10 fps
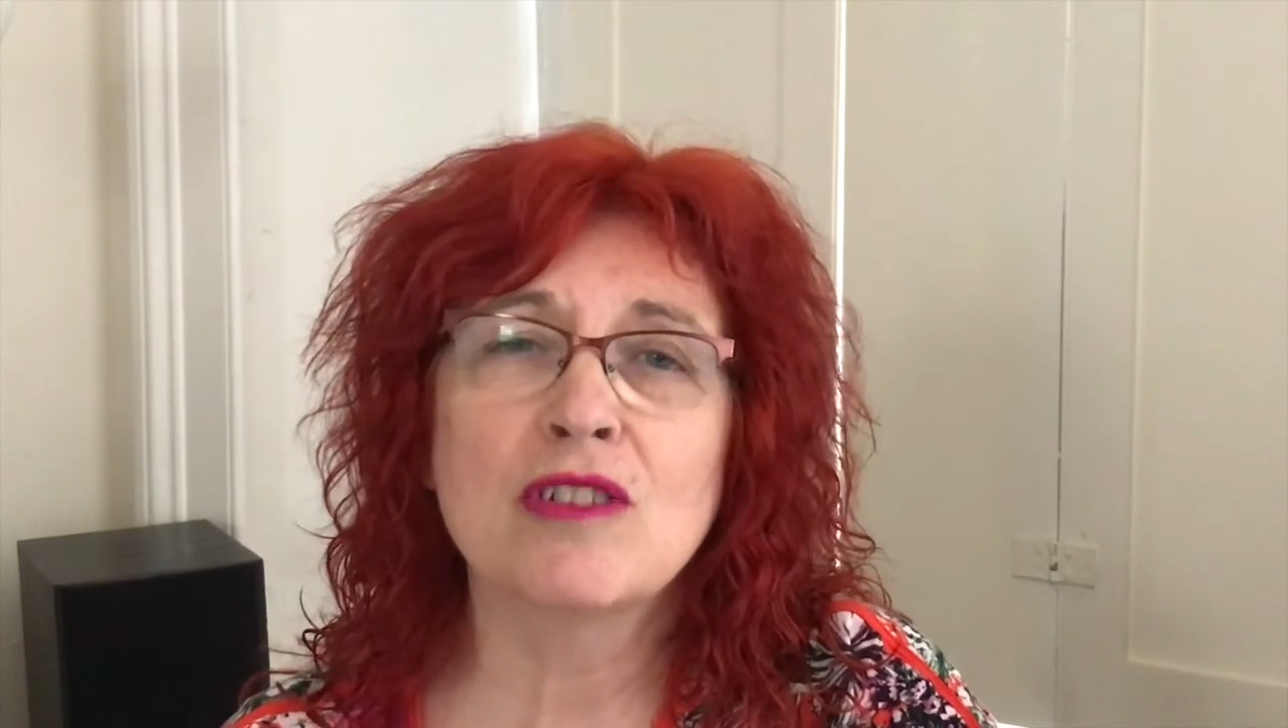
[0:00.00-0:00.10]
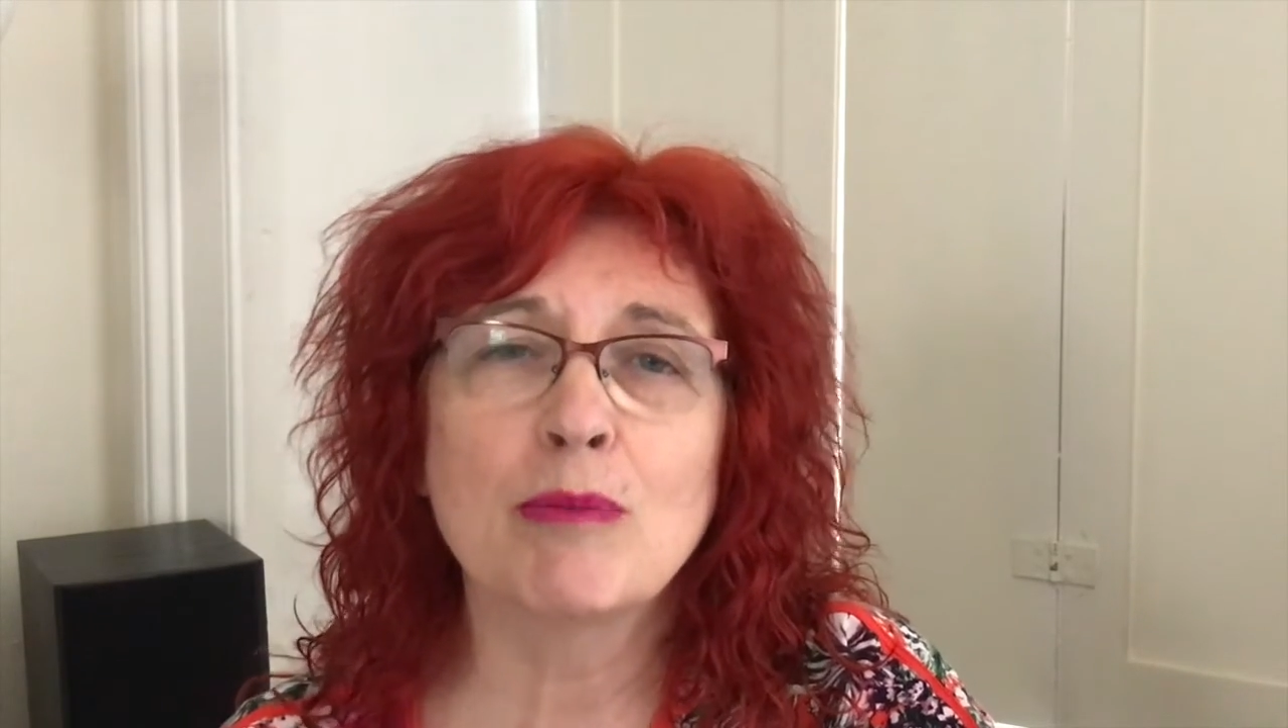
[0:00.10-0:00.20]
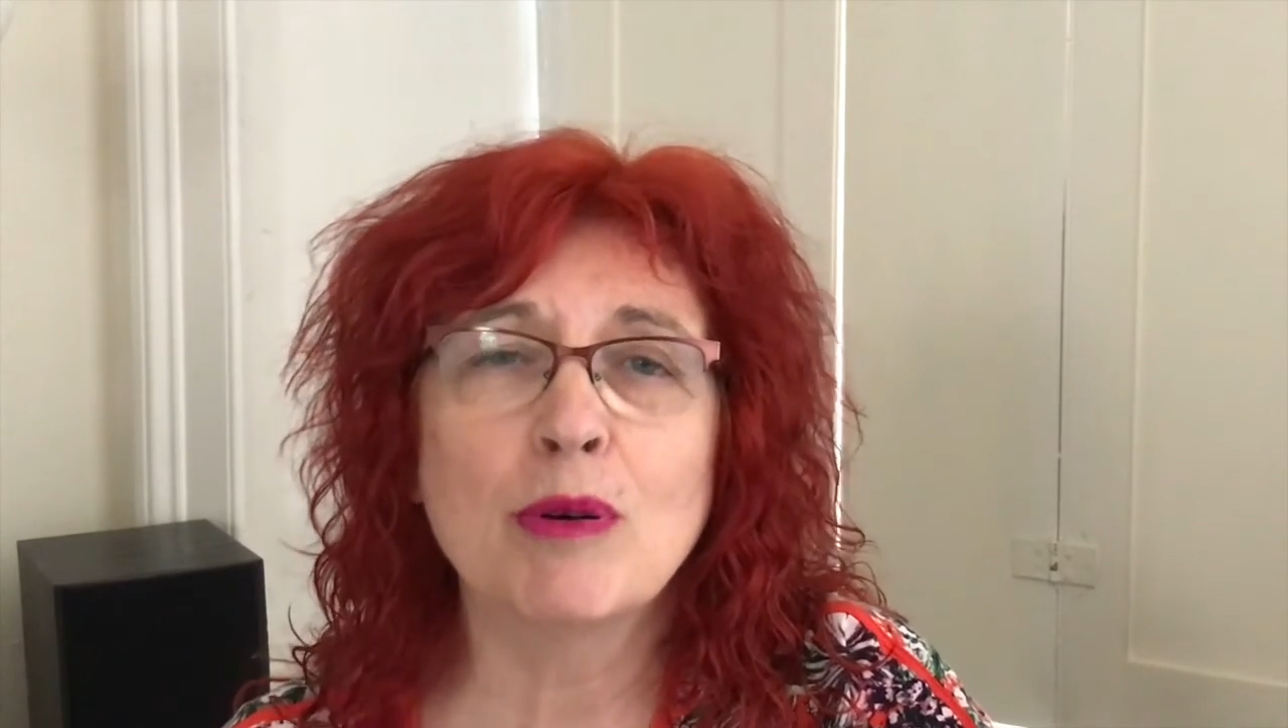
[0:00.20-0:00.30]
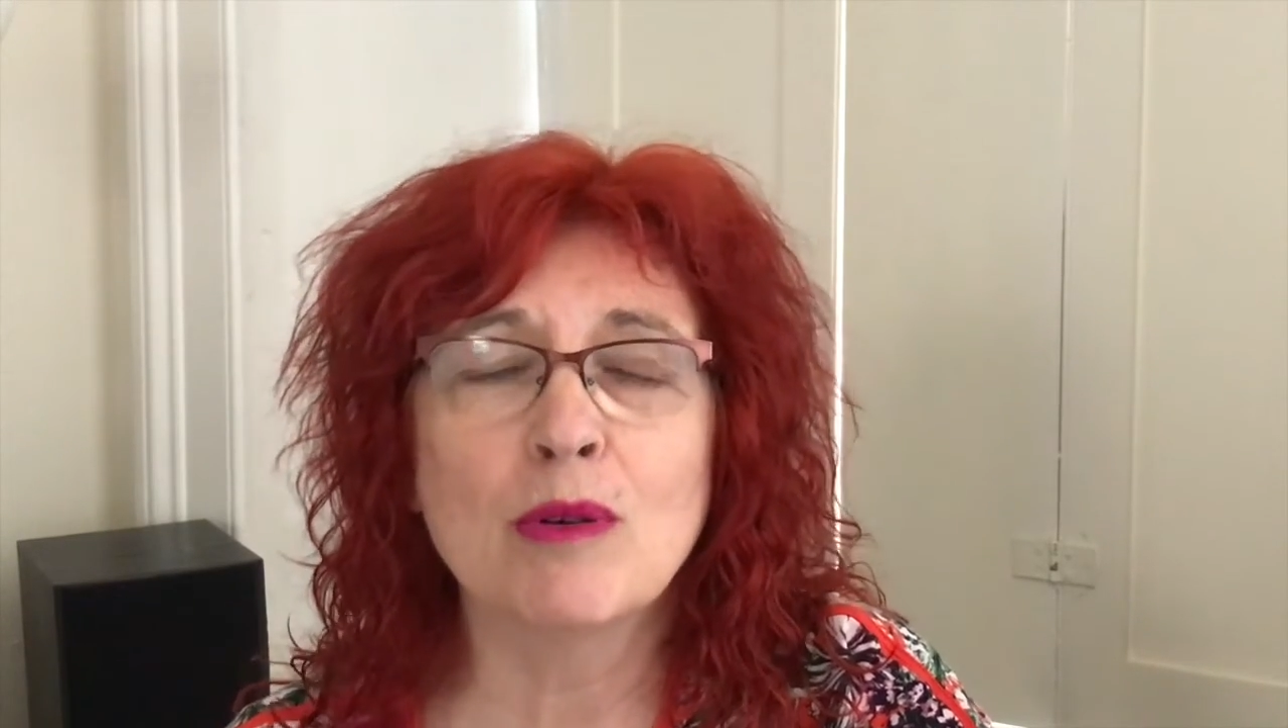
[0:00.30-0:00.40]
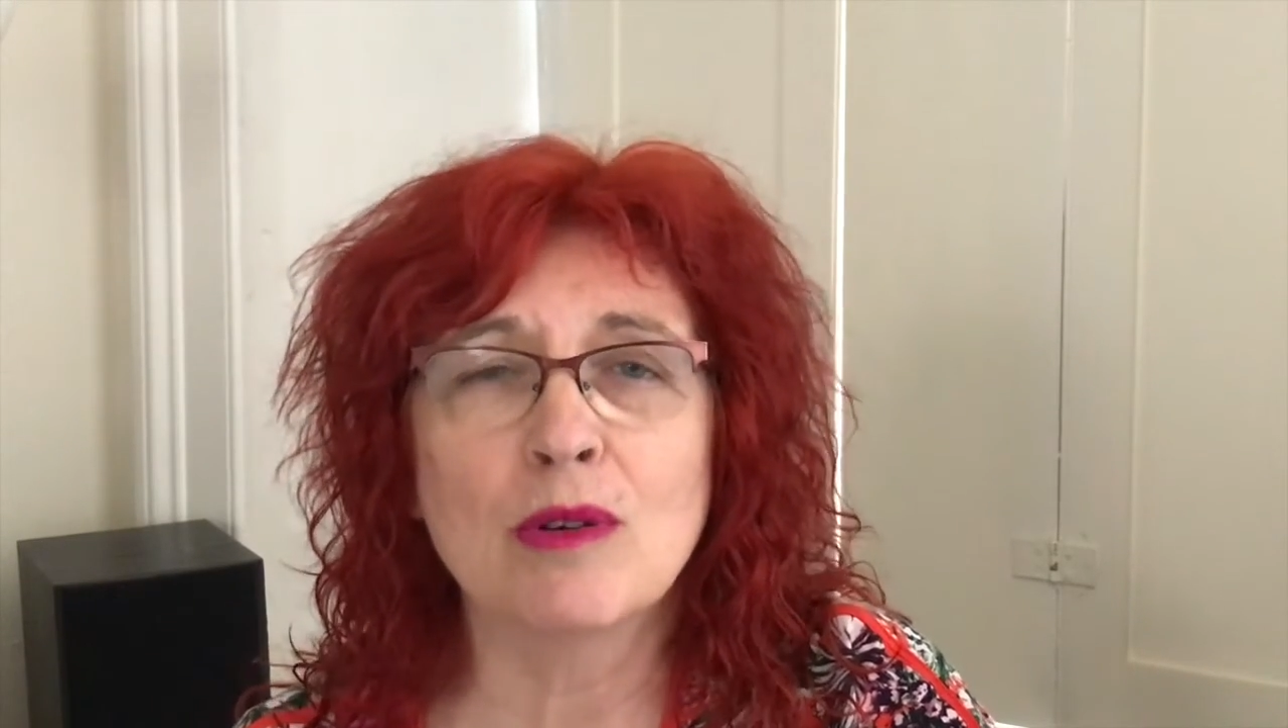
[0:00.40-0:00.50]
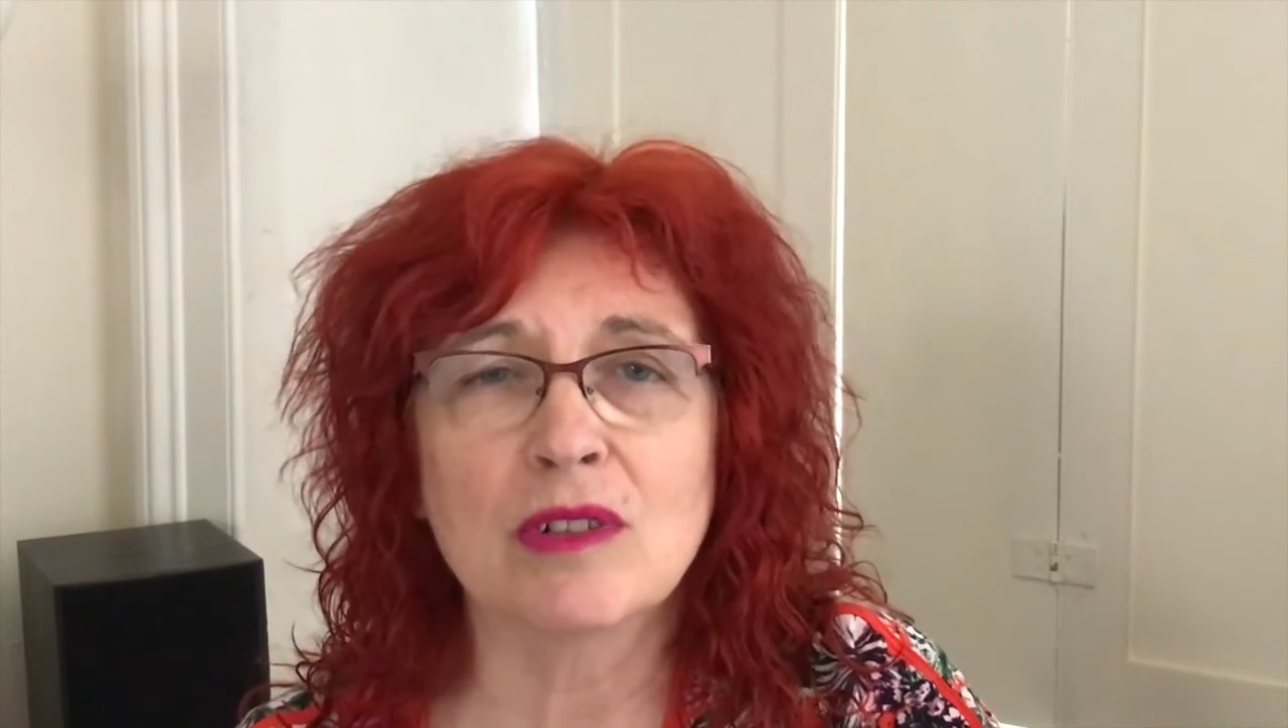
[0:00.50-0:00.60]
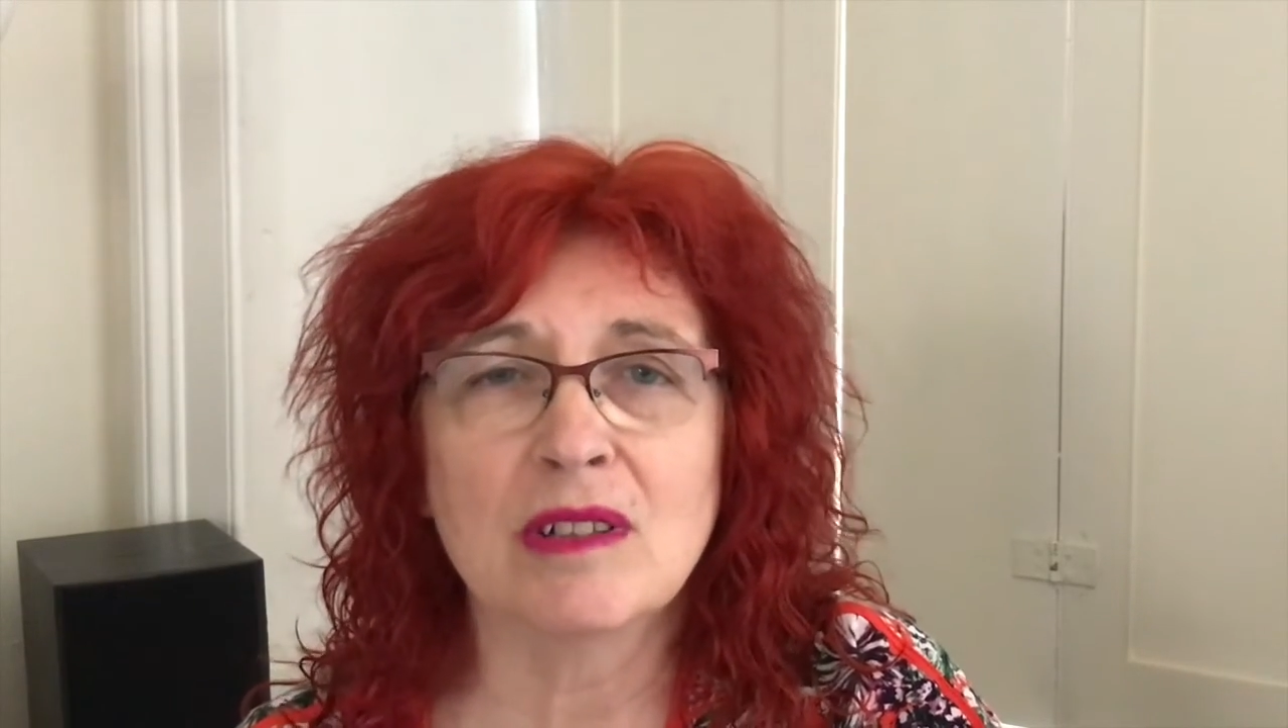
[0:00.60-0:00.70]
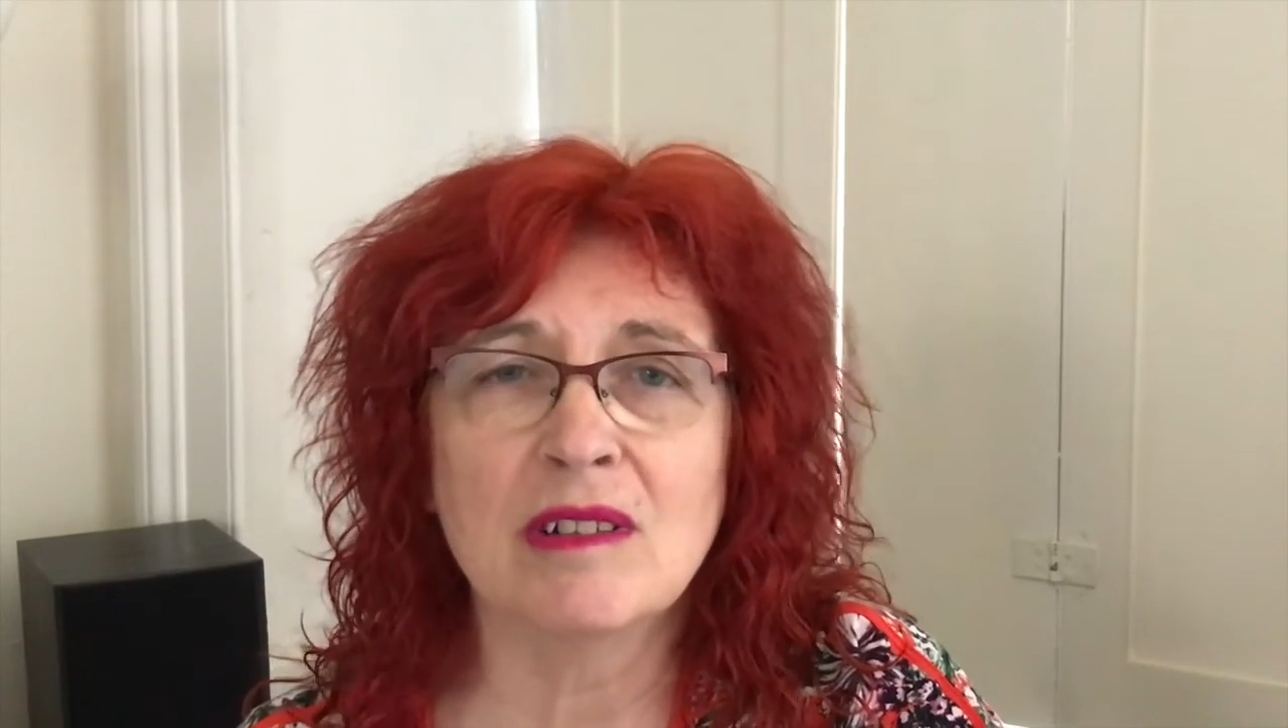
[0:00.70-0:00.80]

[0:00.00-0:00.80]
support